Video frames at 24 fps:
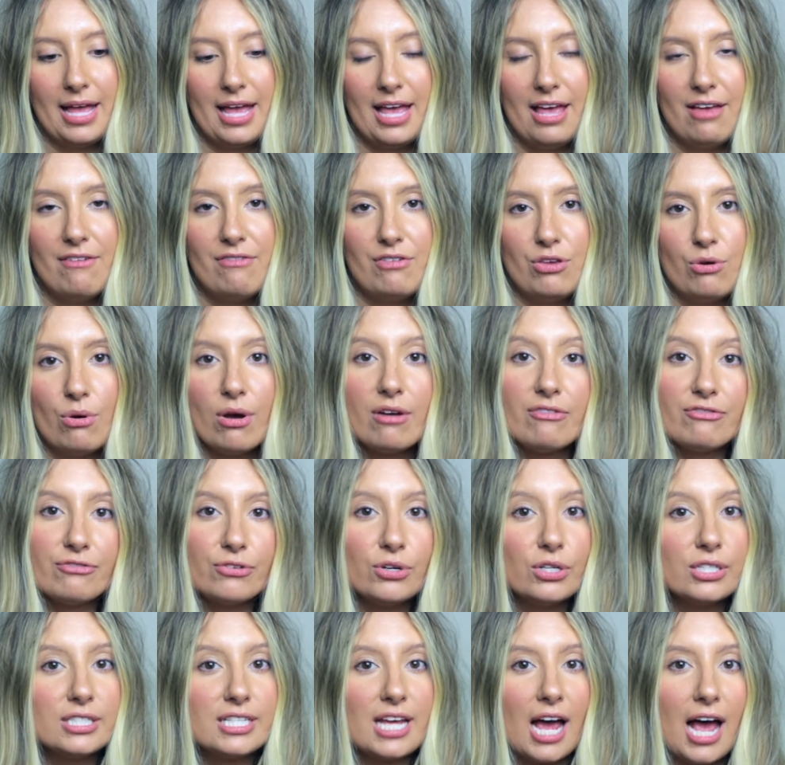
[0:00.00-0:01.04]
If you are
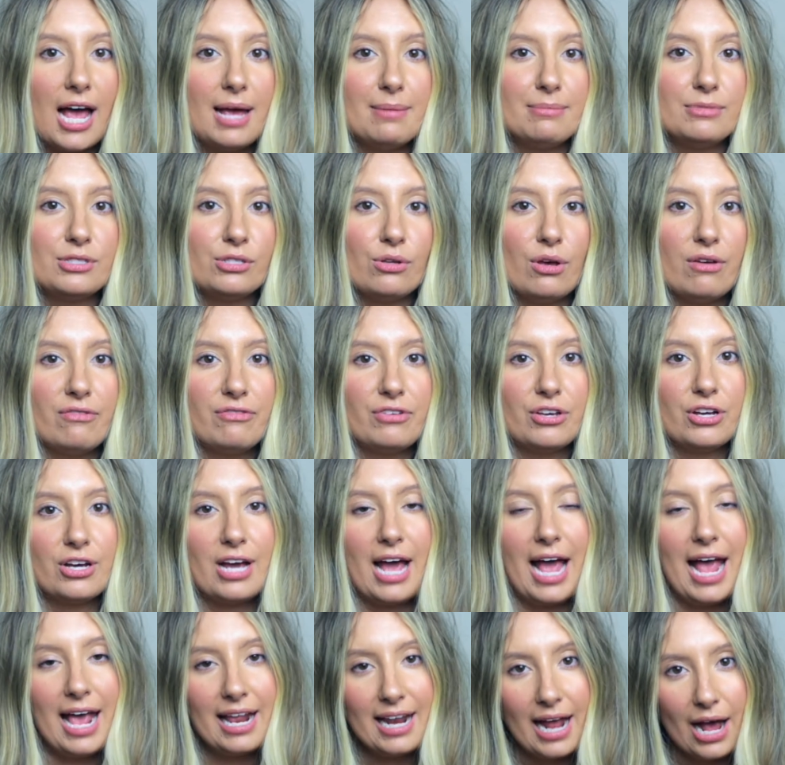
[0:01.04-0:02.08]
full-time, so if you're
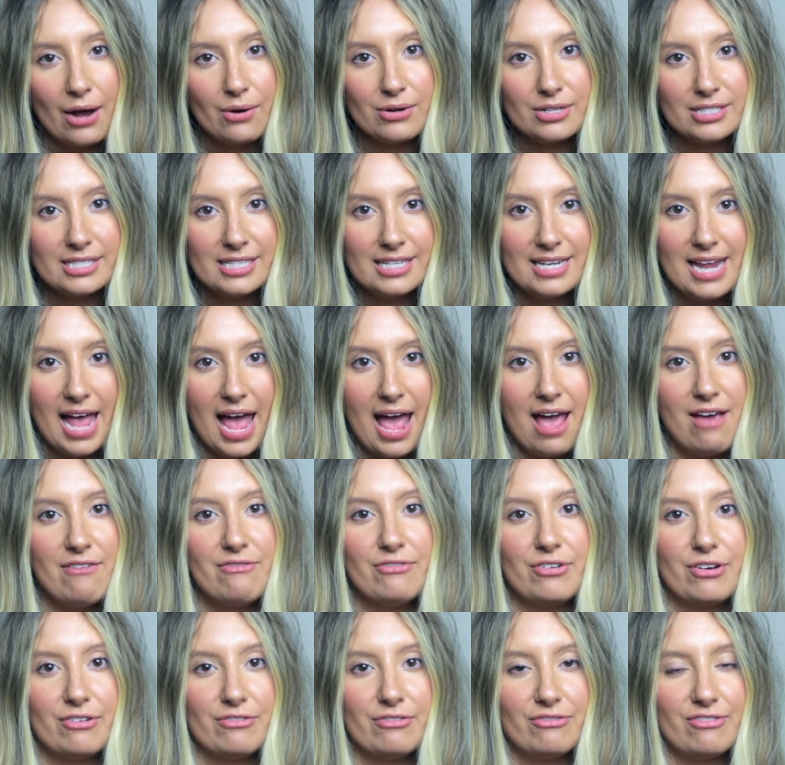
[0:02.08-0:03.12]
8 hours a day
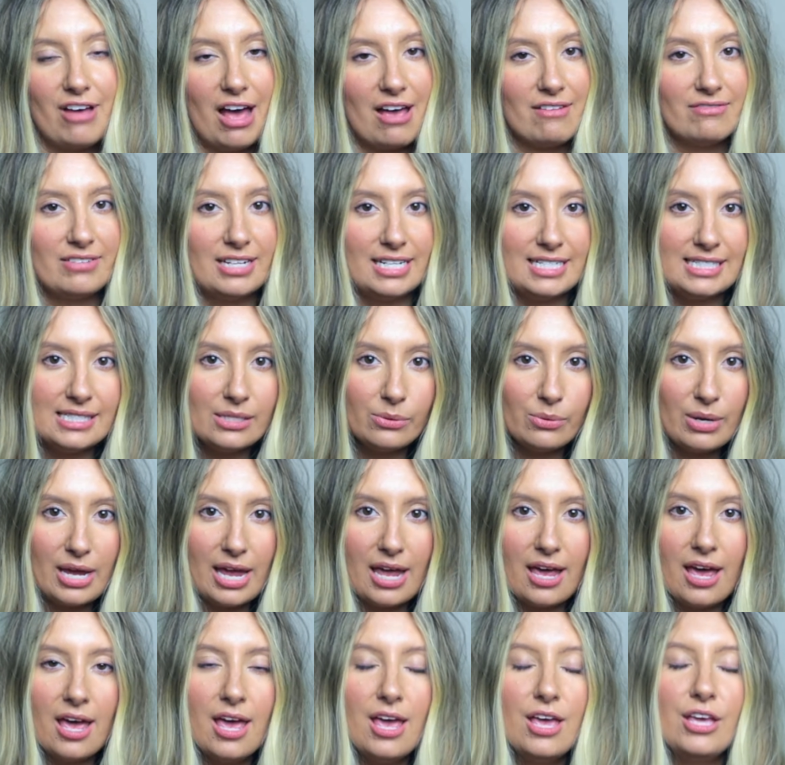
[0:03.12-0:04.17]
for 5 days a
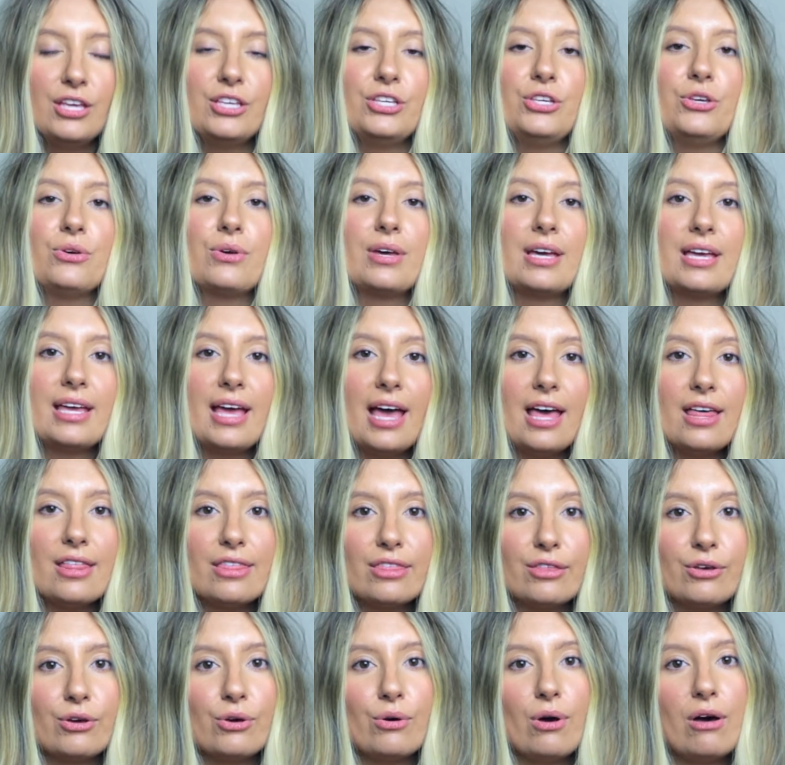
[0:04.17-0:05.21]
week, you can get
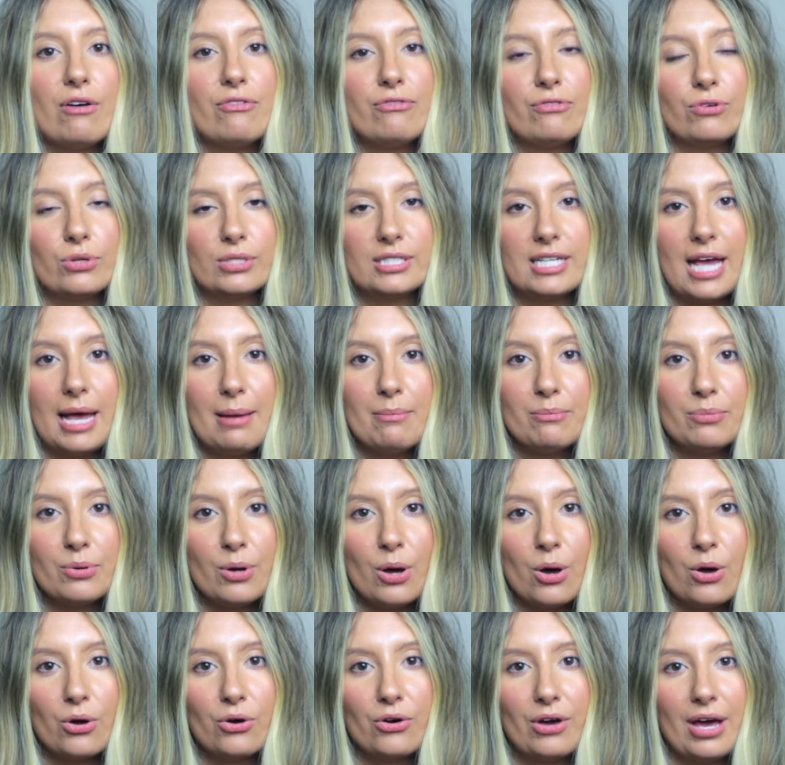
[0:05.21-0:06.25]
through a full-time
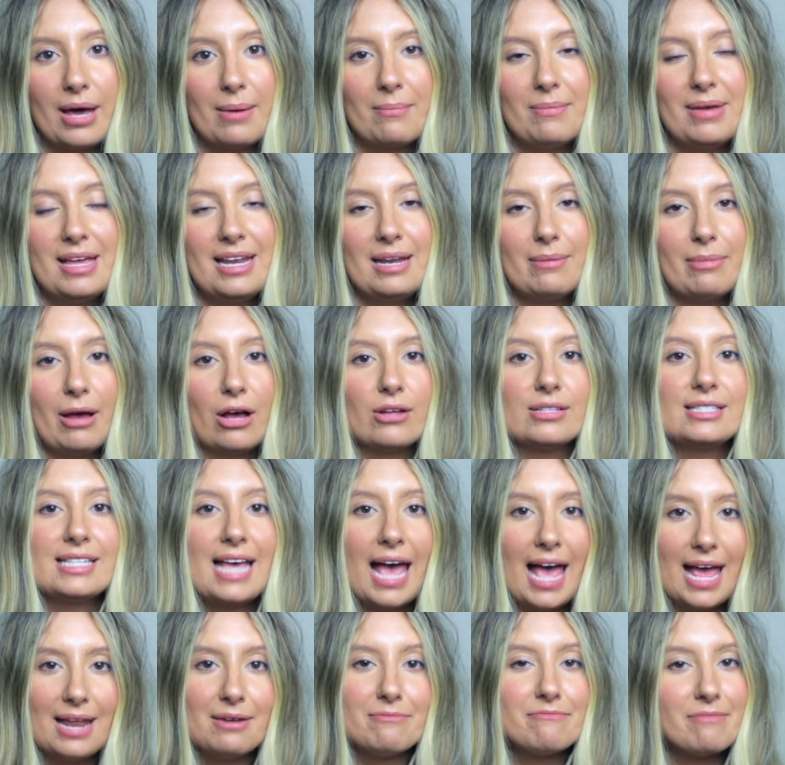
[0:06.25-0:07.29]
program in about
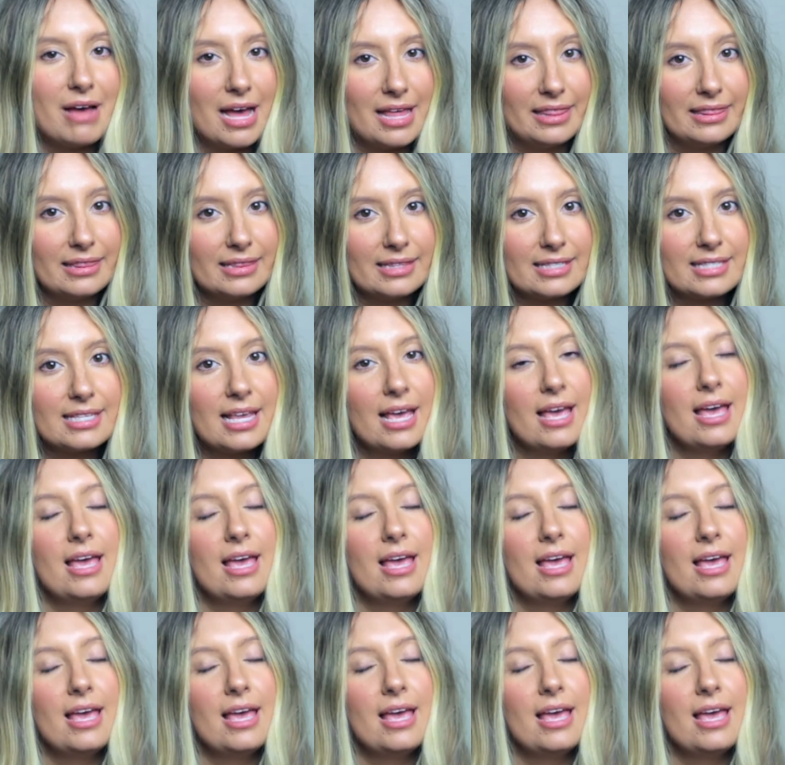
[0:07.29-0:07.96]
10 months.